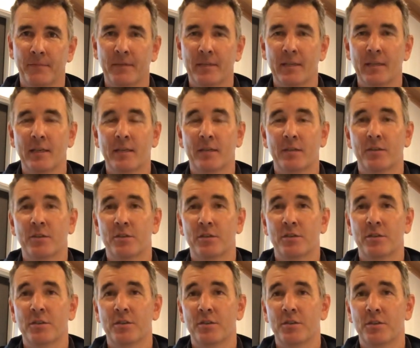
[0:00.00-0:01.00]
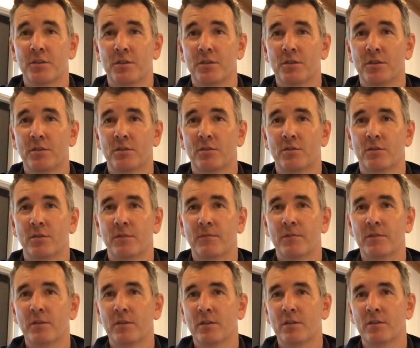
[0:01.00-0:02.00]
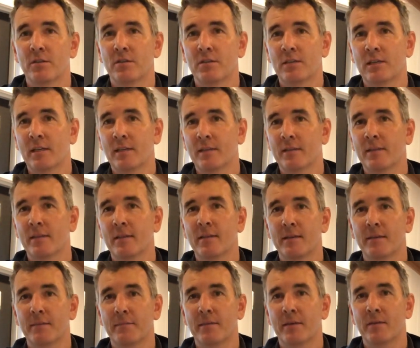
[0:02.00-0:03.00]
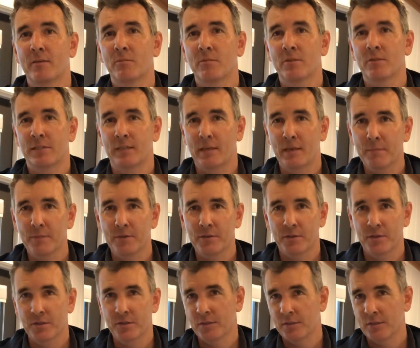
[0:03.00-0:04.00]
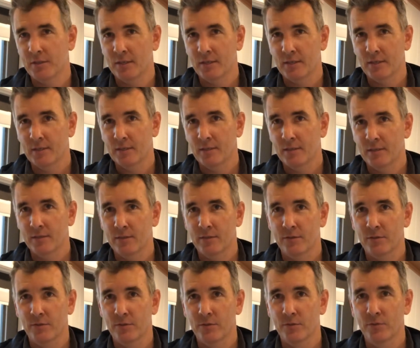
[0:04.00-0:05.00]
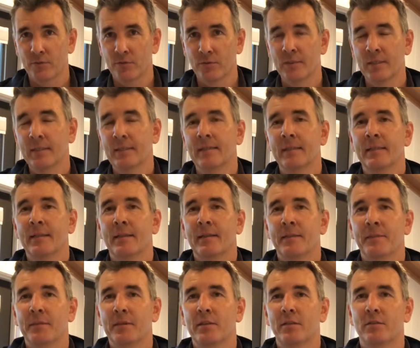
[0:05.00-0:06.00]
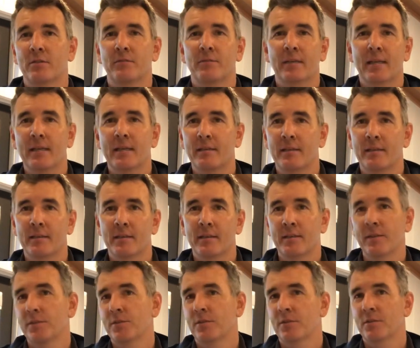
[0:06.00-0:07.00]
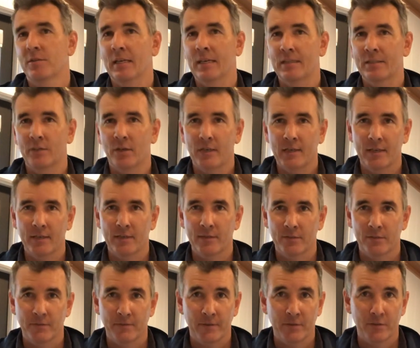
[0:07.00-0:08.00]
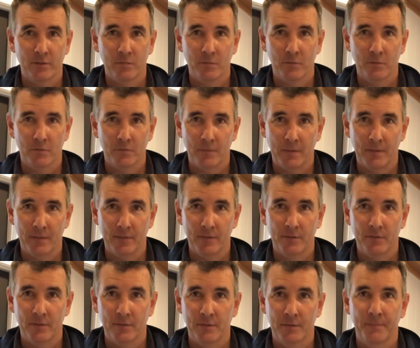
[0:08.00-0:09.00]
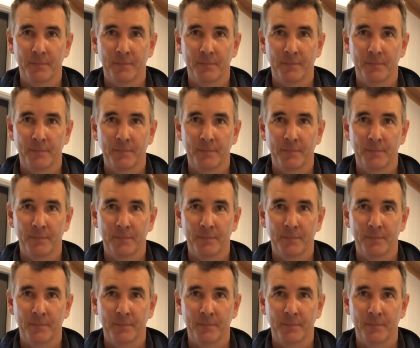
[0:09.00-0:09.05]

air conditioner to use. So if you can start thinking about what temperature you're setting these to, because the reality is a tiny house is a very small space